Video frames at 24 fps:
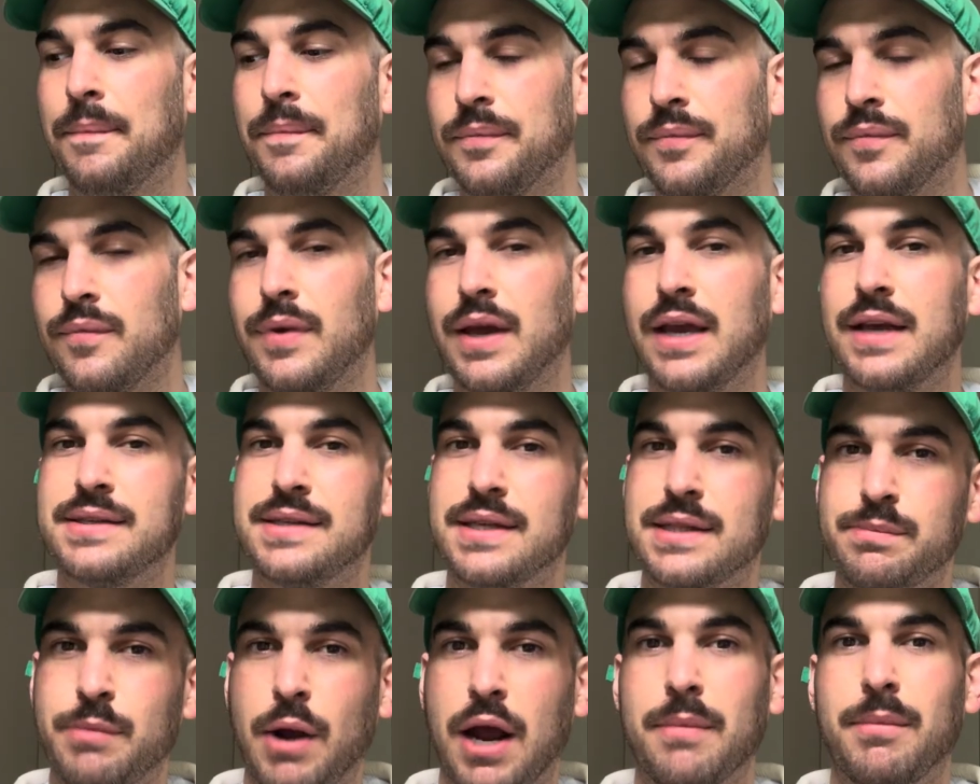because
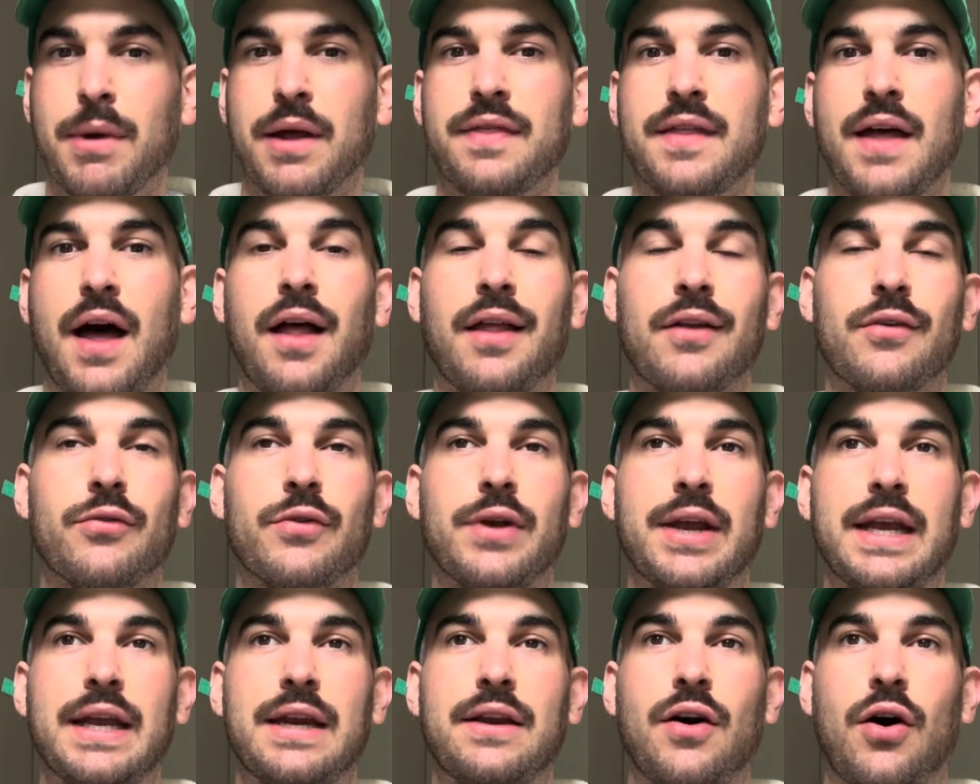it's Pride Month, I'll
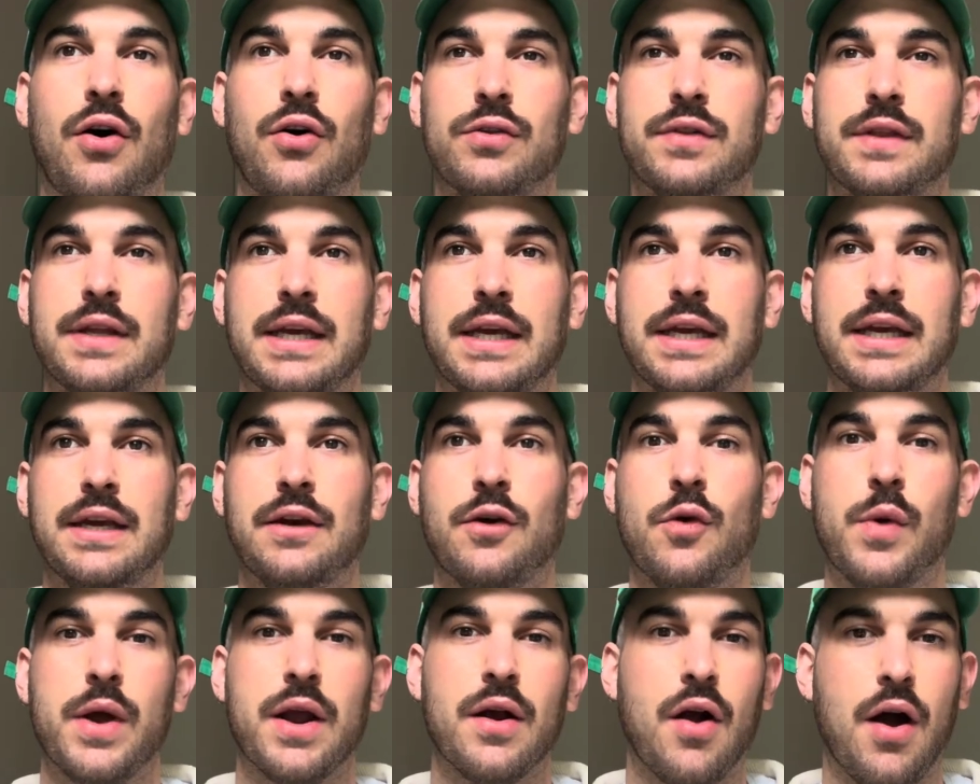read only
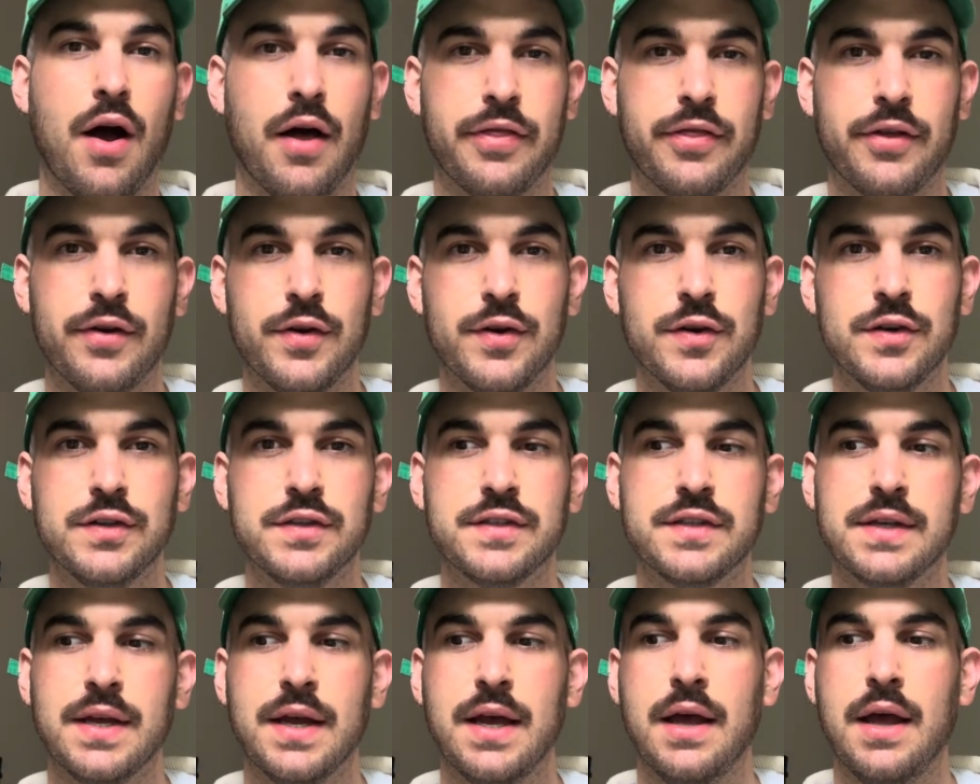queer
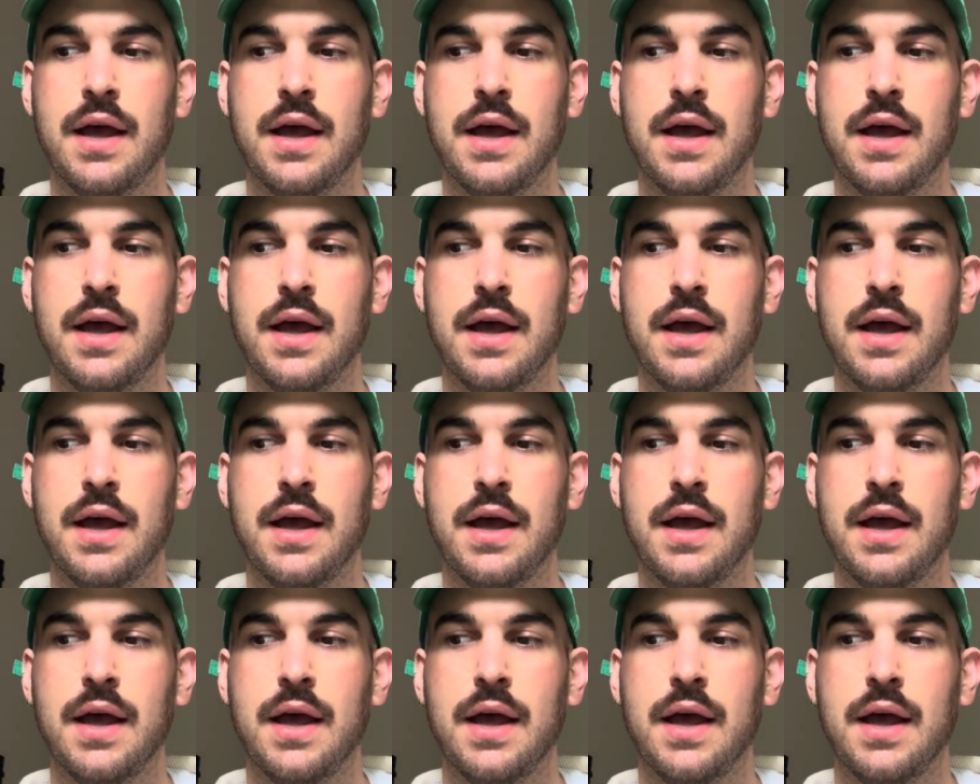authors.